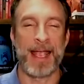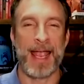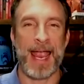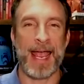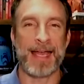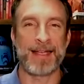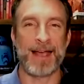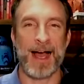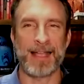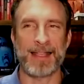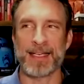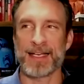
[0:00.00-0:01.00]
And
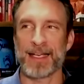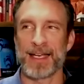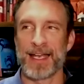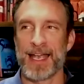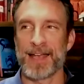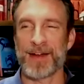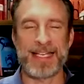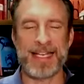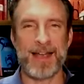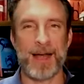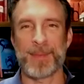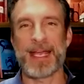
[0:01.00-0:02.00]
I think if I
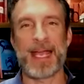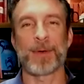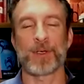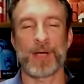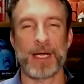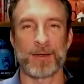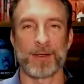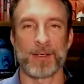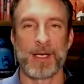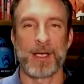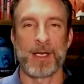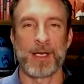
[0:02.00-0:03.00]
didn't, I'd be hypocritical.
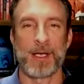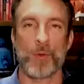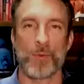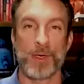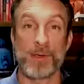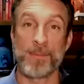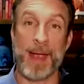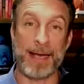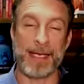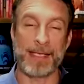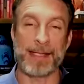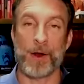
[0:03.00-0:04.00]
So we
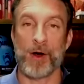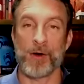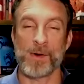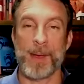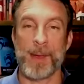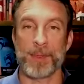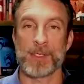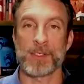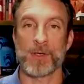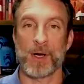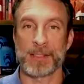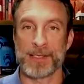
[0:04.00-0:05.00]
mandate that all of our
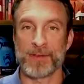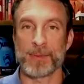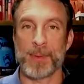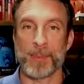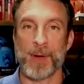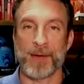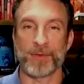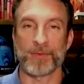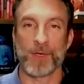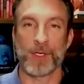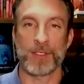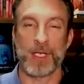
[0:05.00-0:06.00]
members are living by Profit
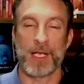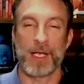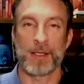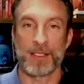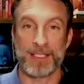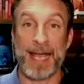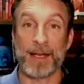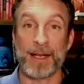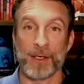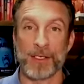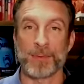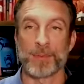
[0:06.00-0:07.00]
First, the
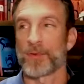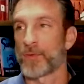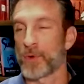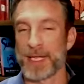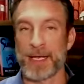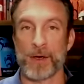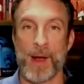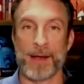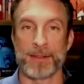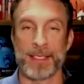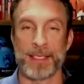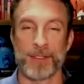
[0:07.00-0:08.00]
standards, before they go out
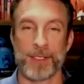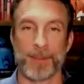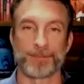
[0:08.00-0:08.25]
and teach it.